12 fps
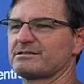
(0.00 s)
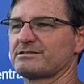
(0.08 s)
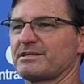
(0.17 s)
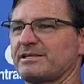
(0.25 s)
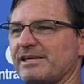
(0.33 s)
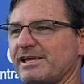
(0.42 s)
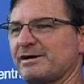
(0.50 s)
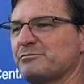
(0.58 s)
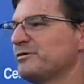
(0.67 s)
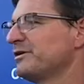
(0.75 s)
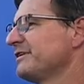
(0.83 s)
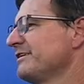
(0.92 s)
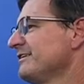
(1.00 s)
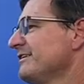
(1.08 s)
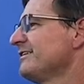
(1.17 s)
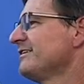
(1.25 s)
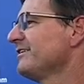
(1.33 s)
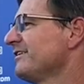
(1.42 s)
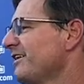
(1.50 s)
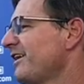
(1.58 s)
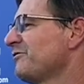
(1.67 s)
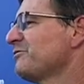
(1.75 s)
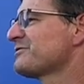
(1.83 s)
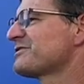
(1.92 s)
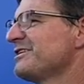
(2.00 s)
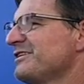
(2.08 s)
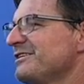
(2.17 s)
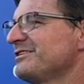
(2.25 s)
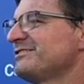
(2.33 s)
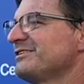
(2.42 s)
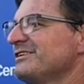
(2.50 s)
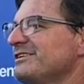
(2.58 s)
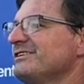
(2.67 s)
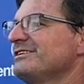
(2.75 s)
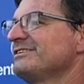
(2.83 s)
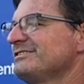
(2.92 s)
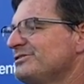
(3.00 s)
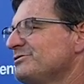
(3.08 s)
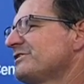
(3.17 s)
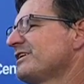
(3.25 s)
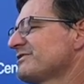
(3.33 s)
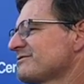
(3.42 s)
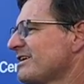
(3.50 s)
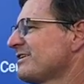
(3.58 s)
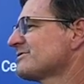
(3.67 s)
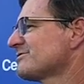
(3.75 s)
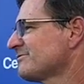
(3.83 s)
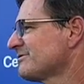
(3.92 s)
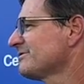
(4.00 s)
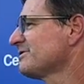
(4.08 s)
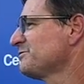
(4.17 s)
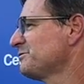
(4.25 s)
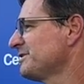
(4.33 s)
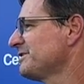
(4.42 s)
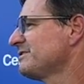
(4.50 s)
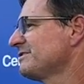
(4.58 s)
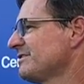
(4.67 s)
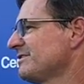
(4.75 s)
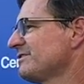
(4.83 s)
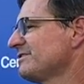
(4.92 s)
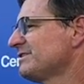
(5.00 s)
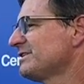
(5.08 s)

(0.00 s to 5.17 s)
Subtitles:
because I can't, but I will say that two cut his route short a little bit, and